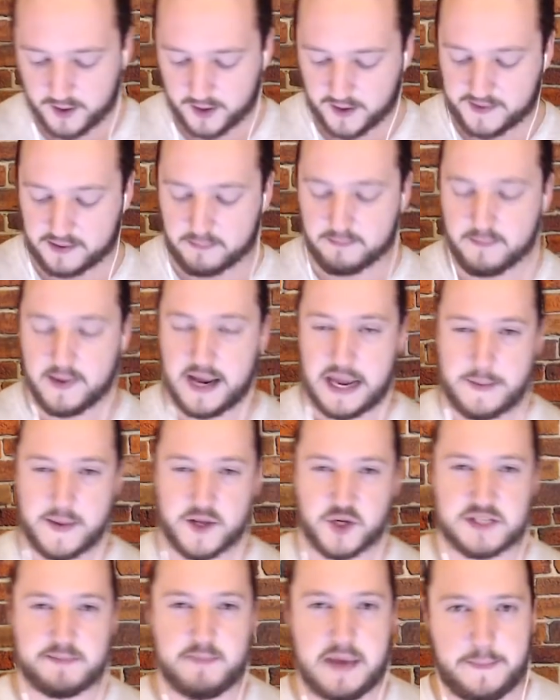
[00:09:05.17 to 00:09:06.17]
and then maybe,
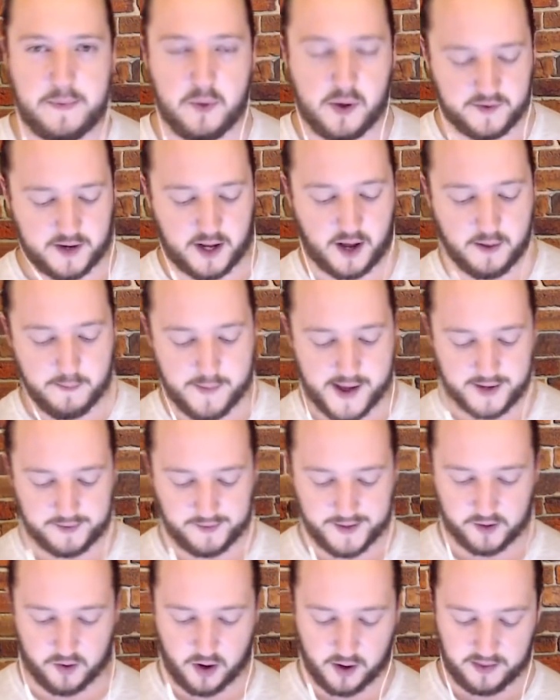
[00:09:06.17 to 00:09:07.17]
just maybe, we'll come back
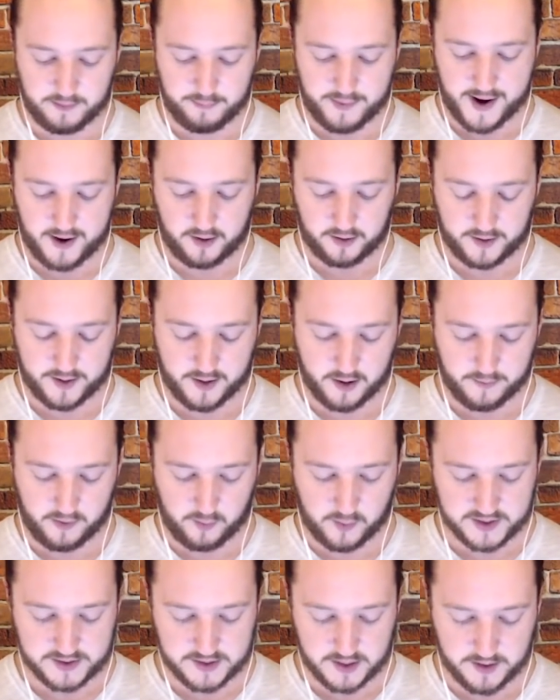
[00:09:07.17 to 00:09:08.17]
later on in the battle here. But
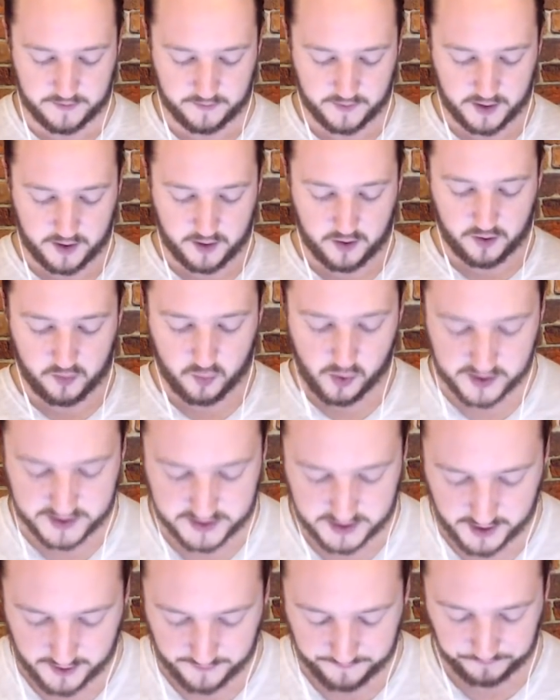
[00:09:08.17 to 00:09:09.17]
we'll see. We'll
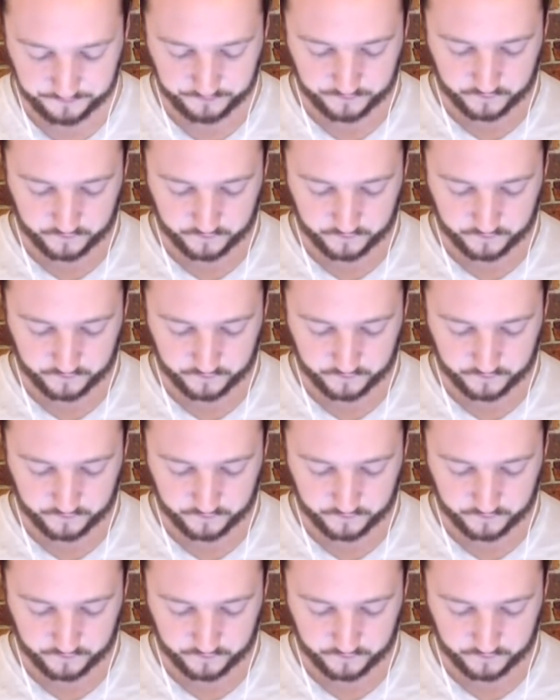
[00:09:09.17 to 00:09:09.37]
see.